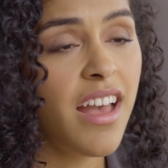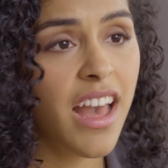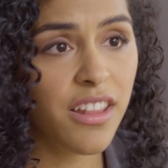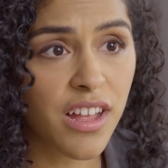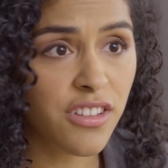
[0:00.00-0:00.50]

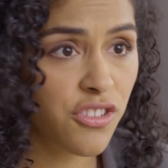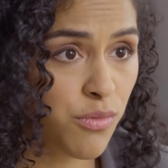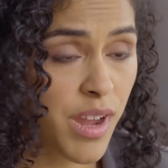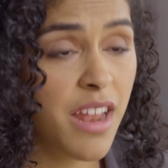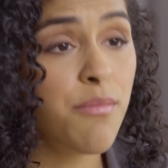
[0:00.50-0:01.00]
I lost
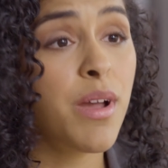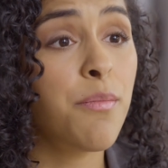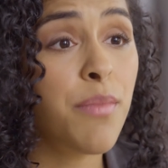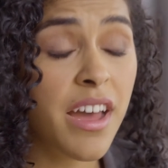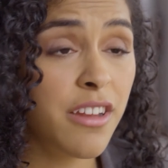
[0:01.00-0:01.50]
weight. My
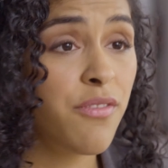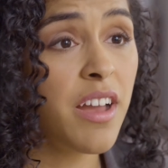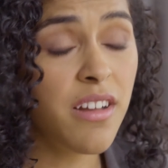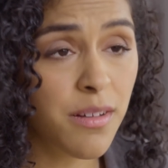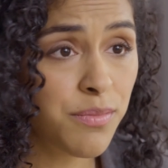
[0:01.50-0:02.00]
body
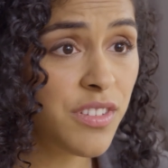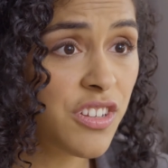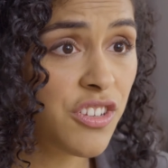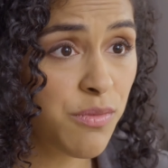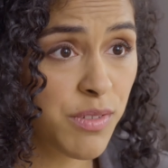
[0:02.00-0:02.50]
fat
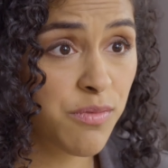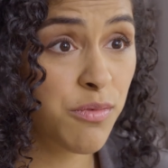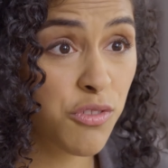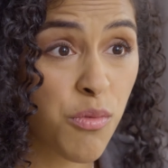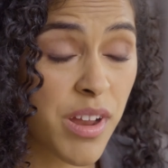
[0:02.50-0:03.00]
composition went
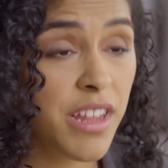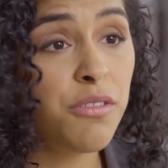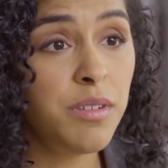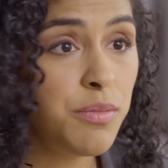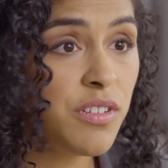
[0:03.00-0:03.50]
from
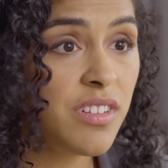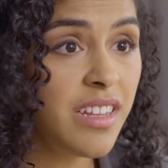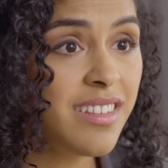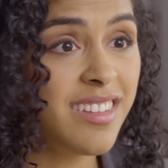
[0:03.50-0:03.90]
23%